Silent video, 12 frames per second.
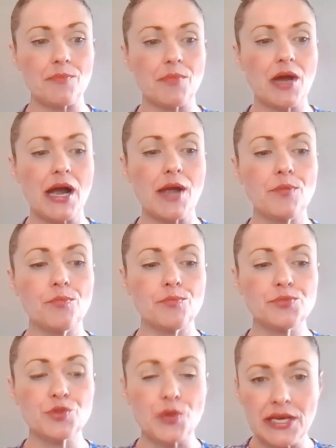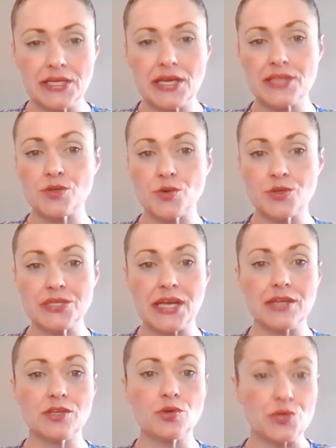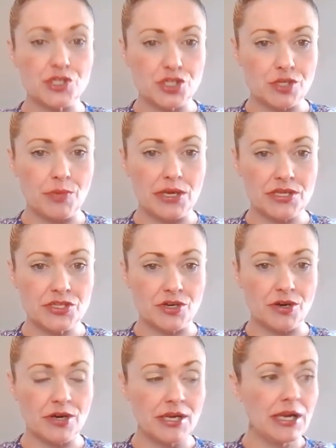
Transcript: I trained as an ordained Christian minister.